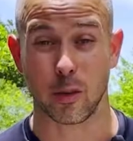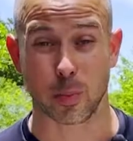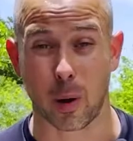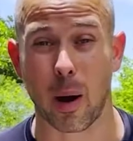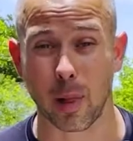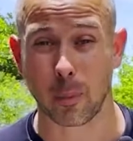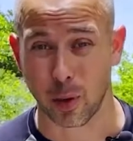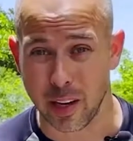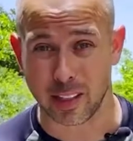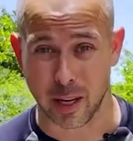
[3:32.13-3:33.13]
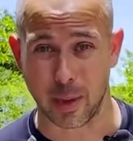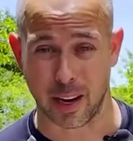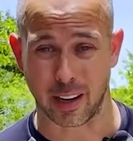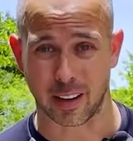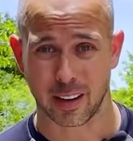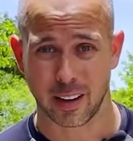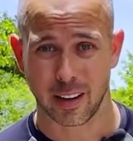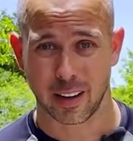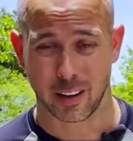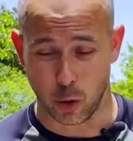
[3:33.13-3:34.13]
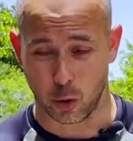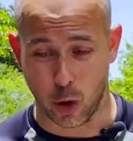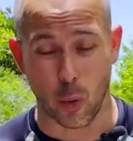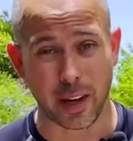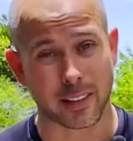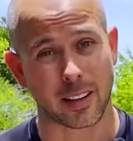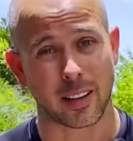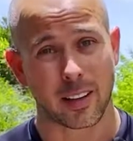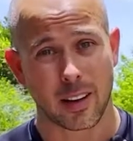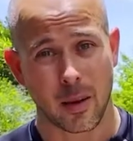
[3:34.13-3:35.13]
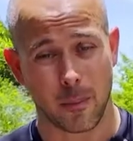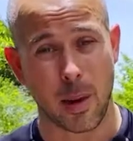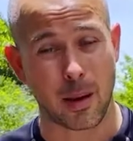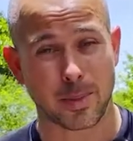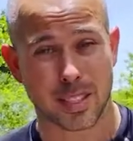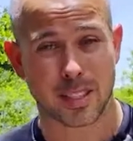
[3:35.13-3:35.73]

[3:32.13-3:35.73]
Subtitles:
It was probably pretty intimidating. You know, going to MEPS,